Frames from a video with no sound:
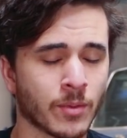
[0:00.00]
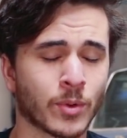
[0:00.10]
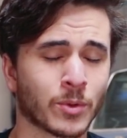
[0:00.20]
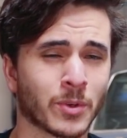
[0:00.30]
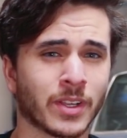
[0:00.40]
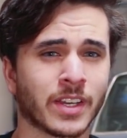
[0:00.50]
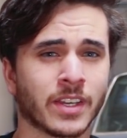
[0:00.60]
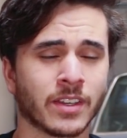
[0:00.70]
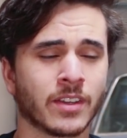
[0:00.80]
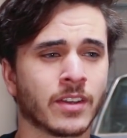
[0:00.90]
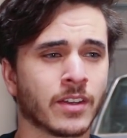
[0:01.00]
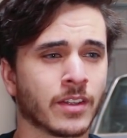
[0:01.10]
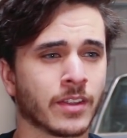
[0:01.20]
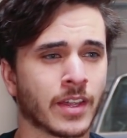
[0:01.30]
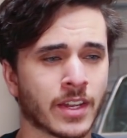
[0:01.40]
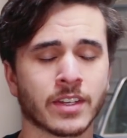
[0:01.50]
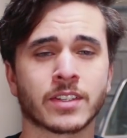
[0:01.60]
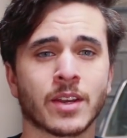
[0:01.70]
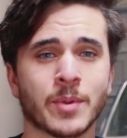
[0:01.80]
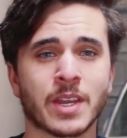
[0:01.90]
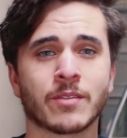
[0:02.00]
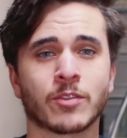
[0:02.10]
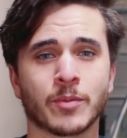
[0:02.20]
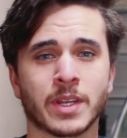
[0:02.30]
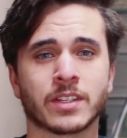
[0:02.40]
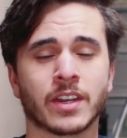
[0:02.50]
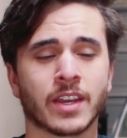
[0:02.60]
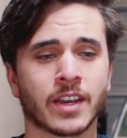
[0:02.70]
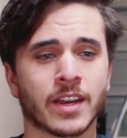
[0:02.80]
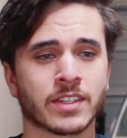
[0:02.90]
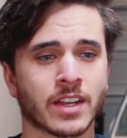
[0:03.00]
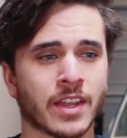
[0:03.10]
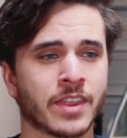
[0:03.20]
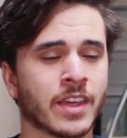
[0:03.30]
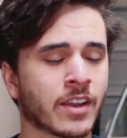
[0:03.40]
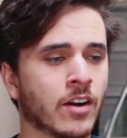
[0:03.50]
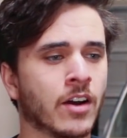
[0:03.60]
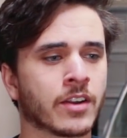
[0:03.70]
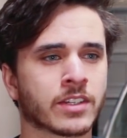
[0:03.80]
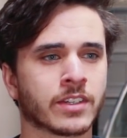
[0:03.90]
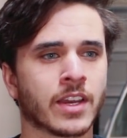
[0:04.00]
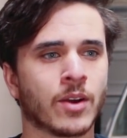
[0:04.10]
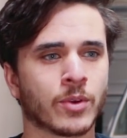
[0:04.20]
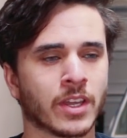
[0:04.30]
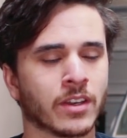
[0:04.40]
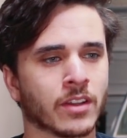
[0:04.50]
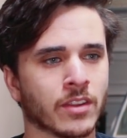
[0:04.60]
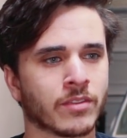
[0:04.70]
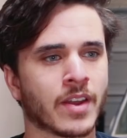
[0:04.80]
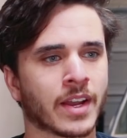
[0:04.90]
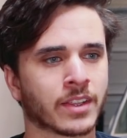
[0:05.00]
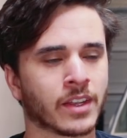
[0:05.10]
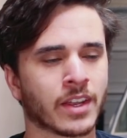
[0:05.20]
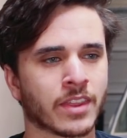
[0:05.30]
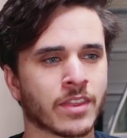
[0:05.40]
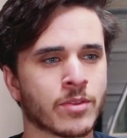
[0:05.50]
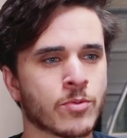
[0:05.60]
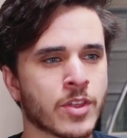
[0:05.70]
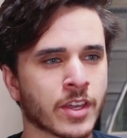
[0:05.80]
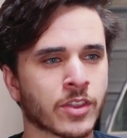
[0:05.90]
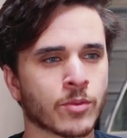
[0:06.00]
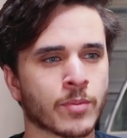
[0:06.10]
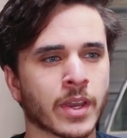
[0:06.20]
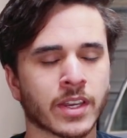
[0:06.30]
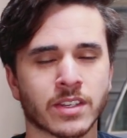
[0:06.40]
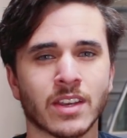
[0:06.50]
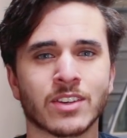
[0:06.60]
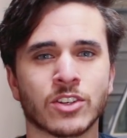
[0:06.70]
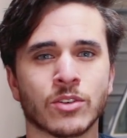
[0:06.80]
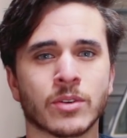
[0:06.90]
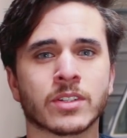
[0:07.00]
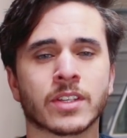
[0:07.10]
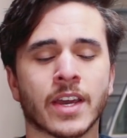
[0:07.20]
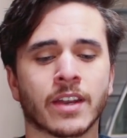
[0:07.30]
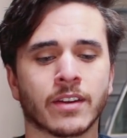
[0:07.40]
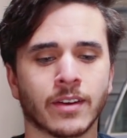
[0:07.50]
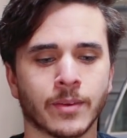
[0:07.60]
But really, that is gonna be it for me today, guys. I think, honestly, I wanna end on the fact that I think the biggest issue is that